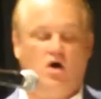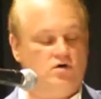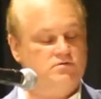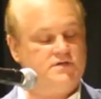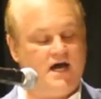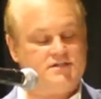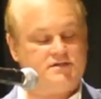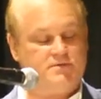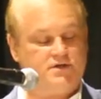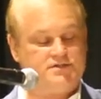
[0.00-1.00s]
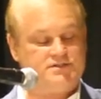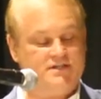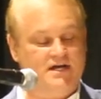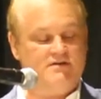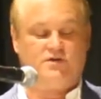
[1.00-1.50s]
own
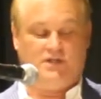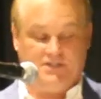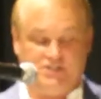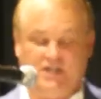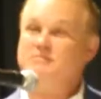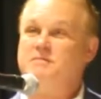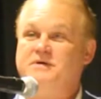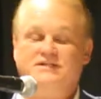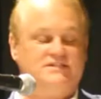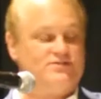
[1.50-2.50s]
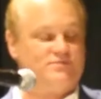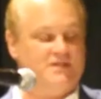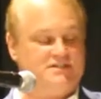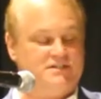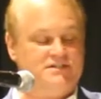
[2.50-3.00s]
customers for legitimate business
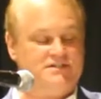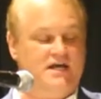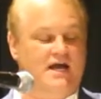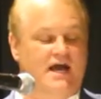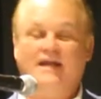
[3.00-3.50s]
reasons